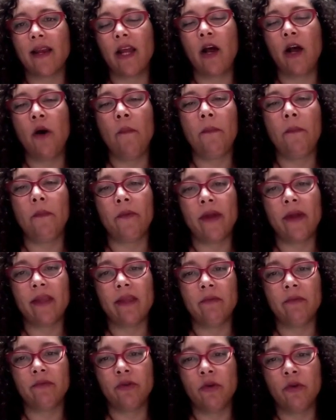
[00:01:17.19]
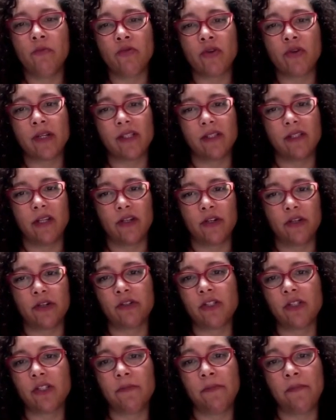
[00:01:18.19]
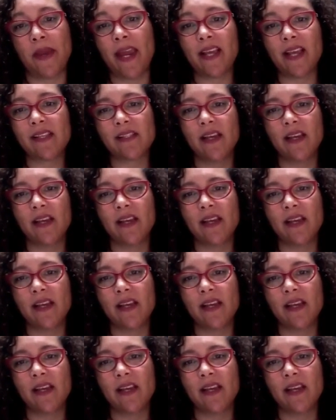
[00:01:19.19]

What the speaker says: can help bring them to a more centered space.